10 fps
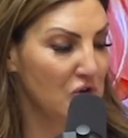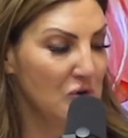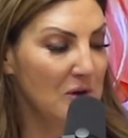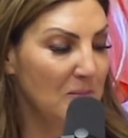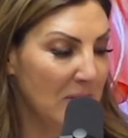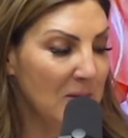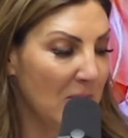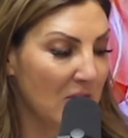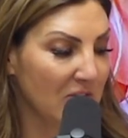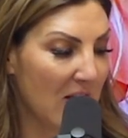shooting ping
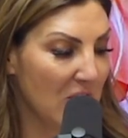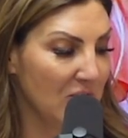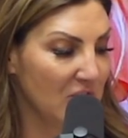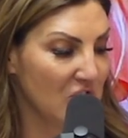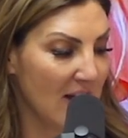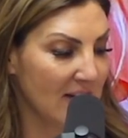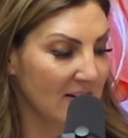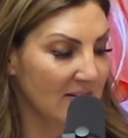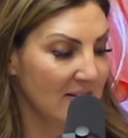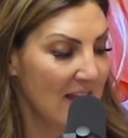pongs out of their
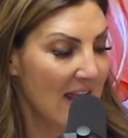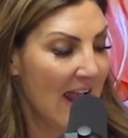vaginas,